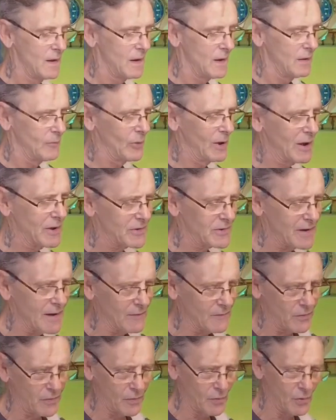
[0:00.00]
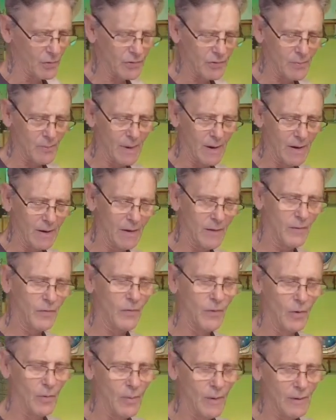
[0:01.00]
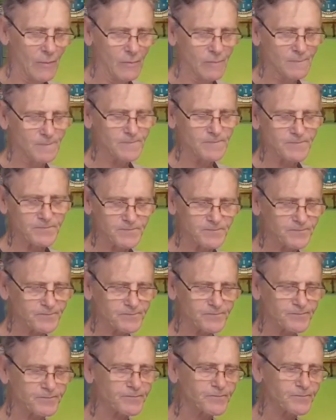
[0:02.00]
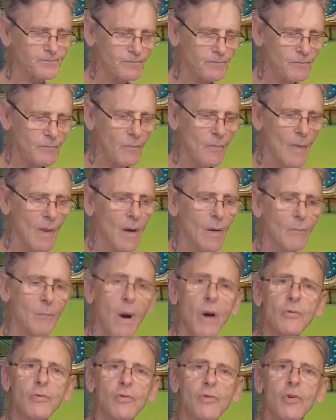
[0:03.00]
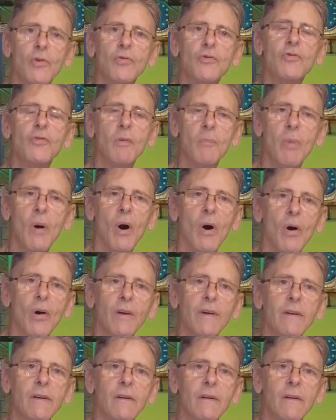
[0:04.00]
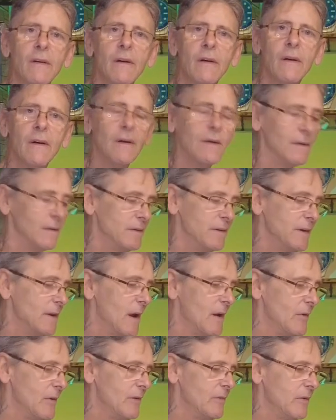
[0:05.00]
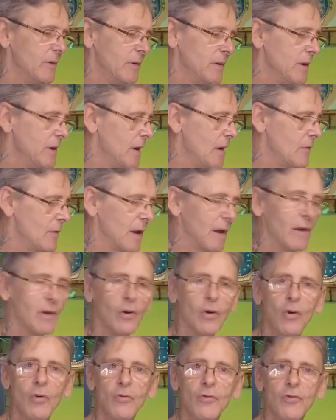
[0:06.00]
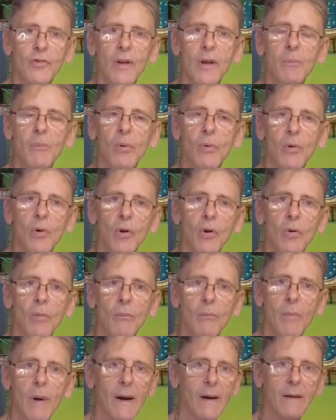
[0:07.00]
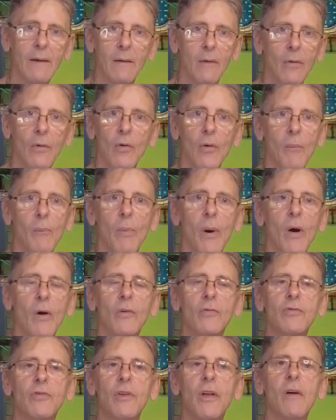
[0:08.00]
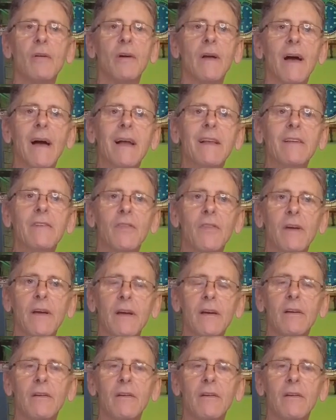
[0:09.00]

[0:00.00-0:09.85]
And when I sat and thought about it, I thought, well, most guns you buy, you don't get a gun slip or a gun bag or a box. You don't get anything.